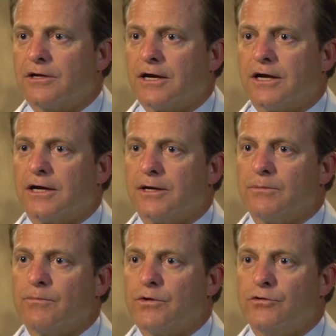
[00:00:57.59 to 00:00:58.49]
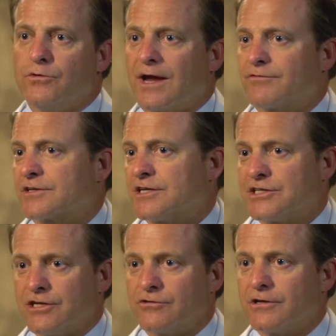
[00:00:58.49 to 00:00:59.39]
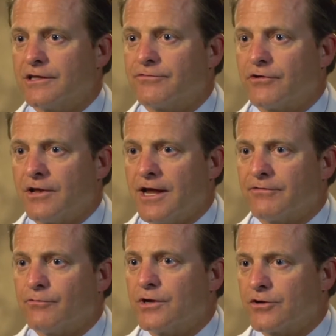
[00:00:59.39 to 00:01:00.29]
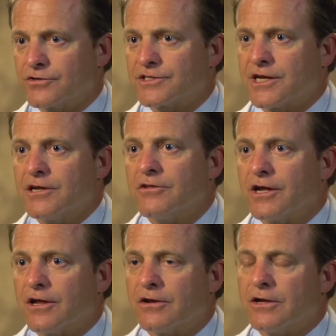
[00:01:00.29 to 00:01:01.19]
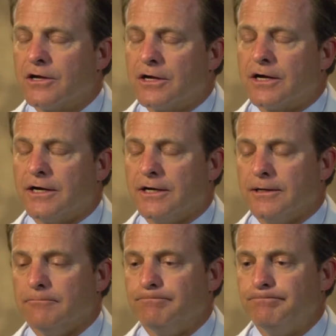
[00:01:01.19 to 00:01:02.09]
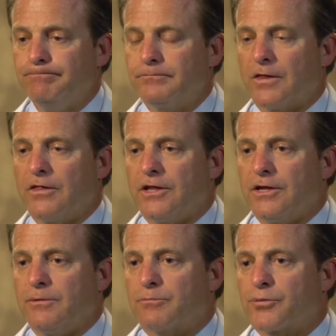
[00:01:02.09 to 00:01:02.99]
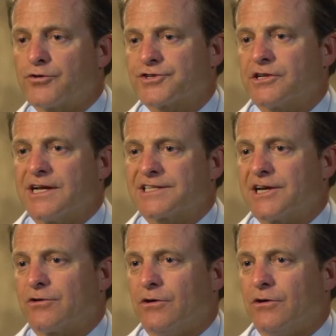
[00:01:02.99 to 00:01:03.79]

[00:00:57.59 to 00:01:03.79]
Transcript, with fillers: um, you have to continue to live your life. We understand that. Um, the personalized care